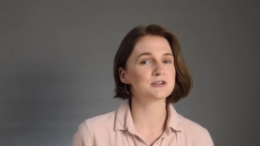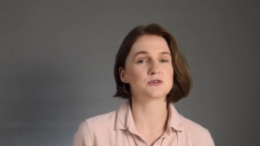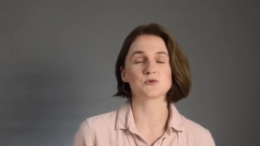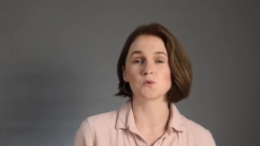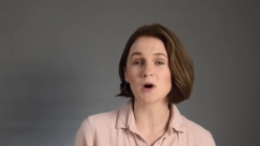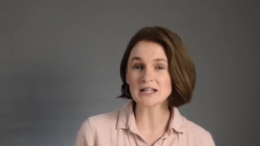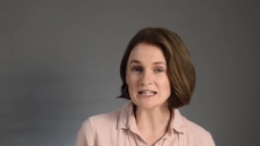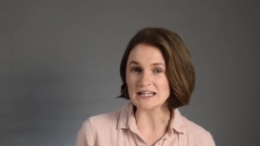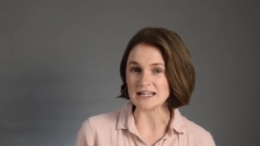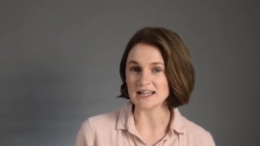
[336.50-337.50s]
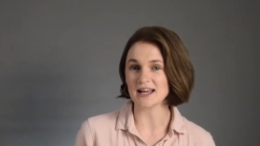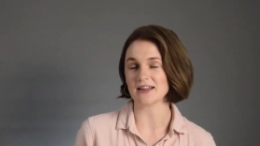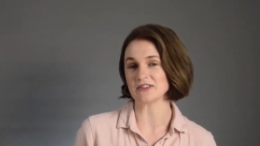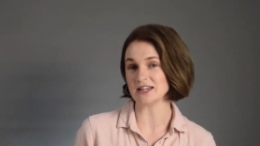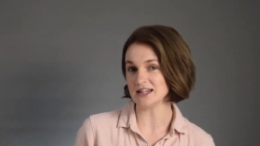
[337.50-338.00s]
knows one key
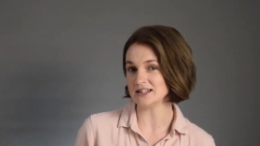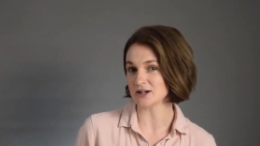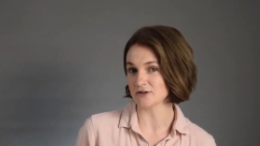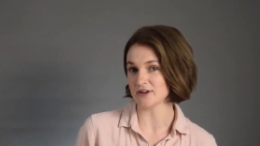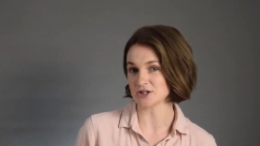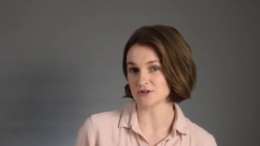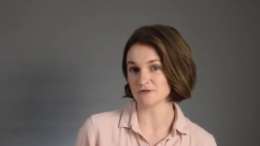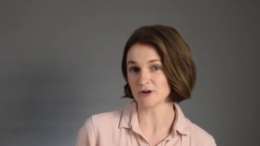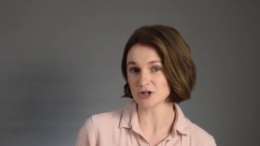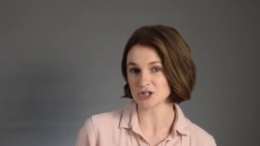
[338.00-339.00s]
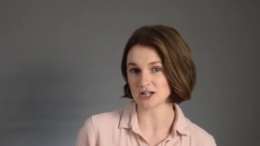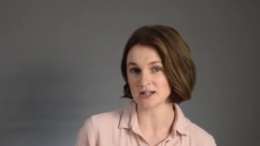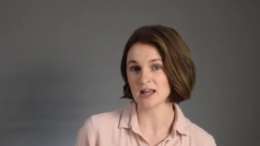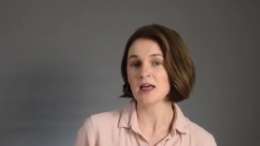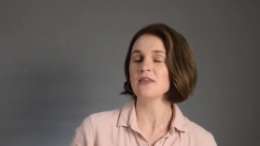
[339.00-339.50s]
and the key derivation function,